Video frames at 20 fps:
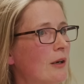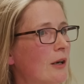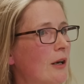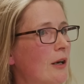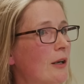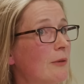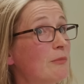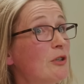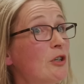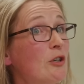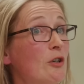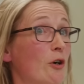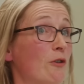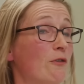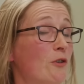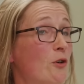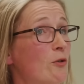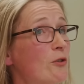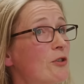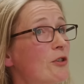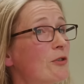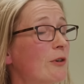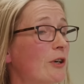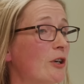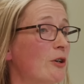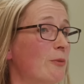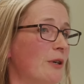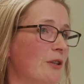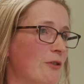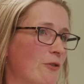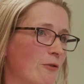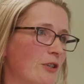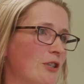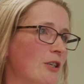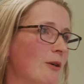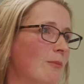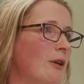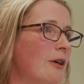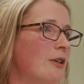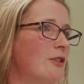And you know, of course, there are going to be there are
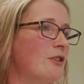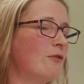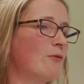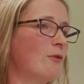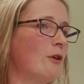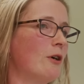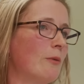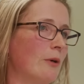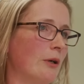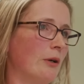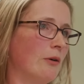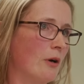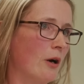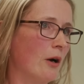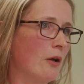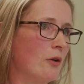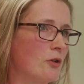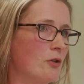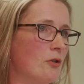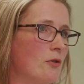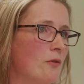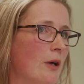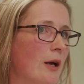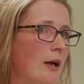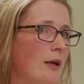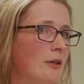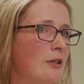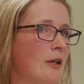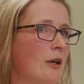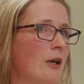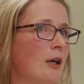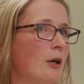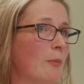some lines of work where you can't do yeah. that.